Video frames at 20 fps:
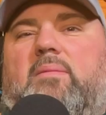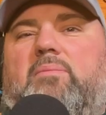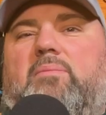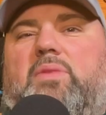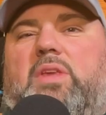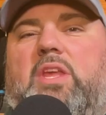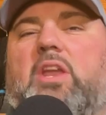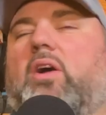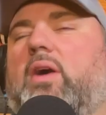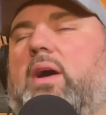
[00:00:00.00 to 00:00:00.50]

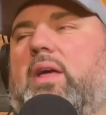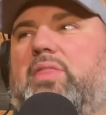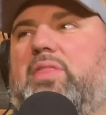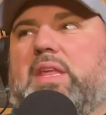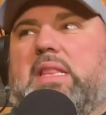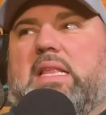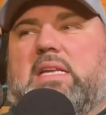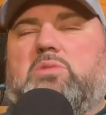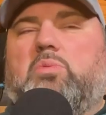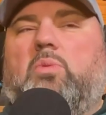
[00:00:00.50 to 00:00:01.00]
You know, I
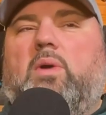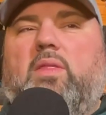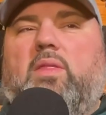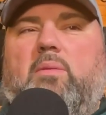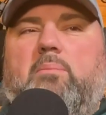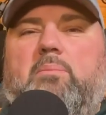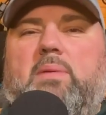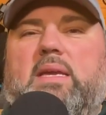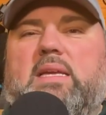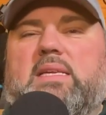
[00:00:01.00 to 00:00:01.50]
think that's one of
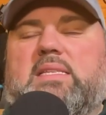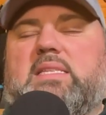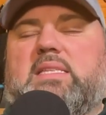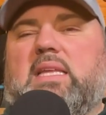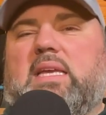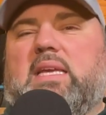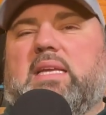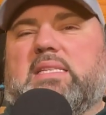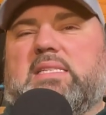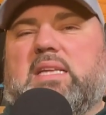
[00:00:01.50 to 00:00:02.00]
the biggest
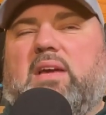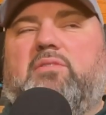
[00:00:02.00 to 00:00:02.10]
things.